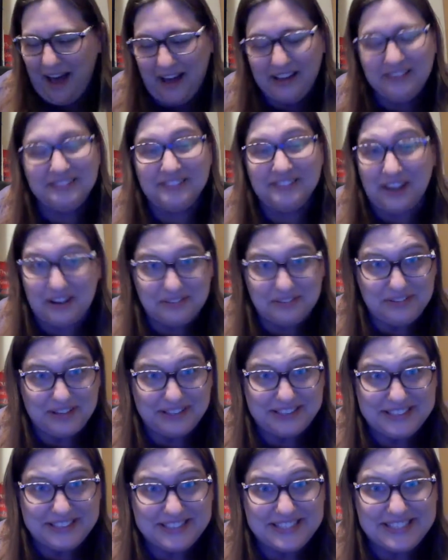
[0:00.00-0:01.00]

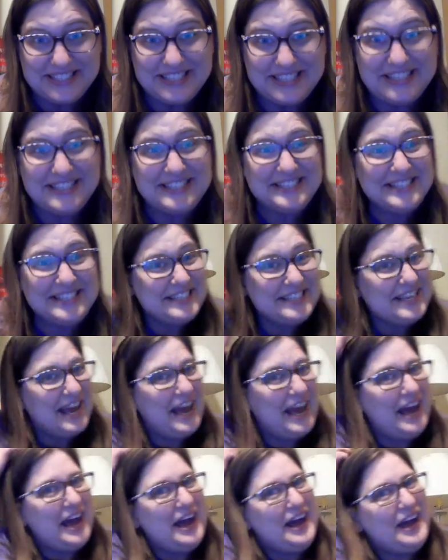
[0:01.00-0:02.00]
honey sticks.
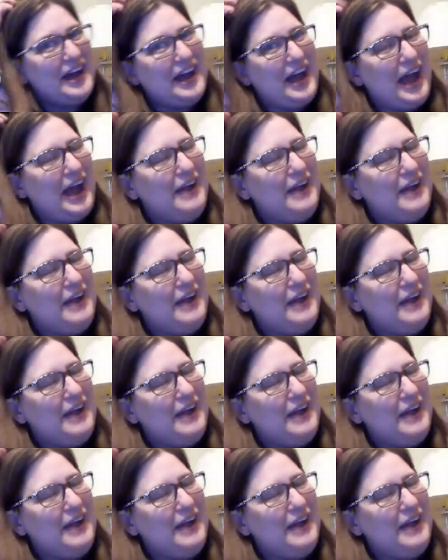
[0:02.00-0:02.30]
I